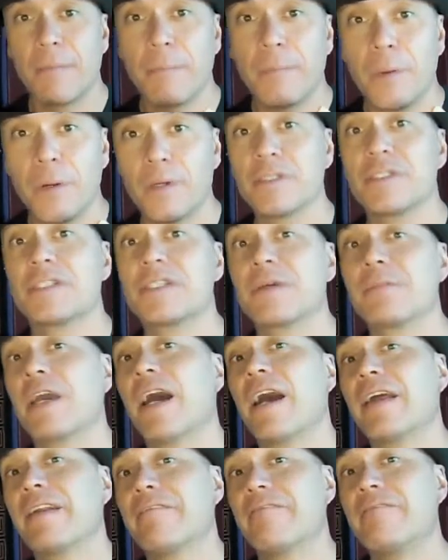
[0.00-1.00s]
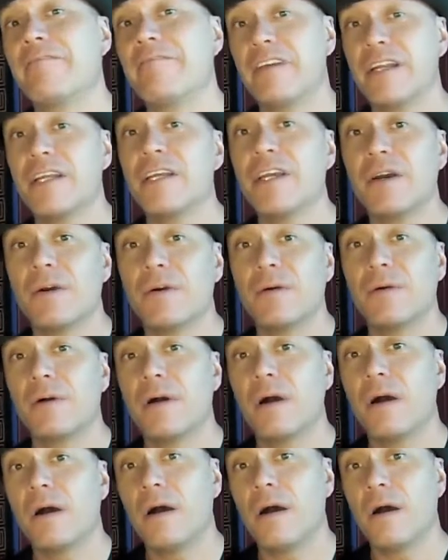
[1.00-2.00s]
put some kind of video
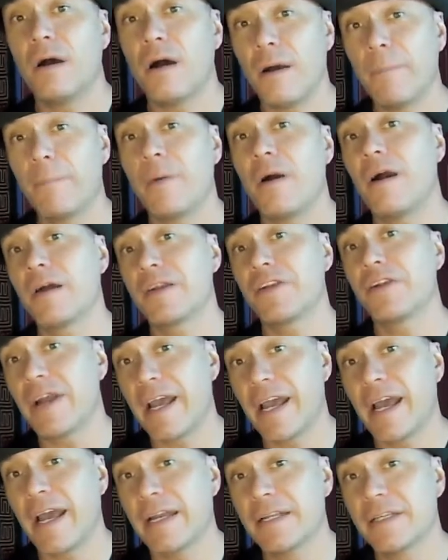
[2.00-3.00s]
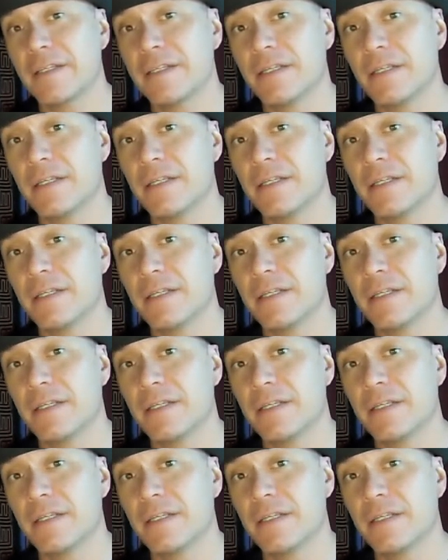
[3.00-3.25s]
up on your ad.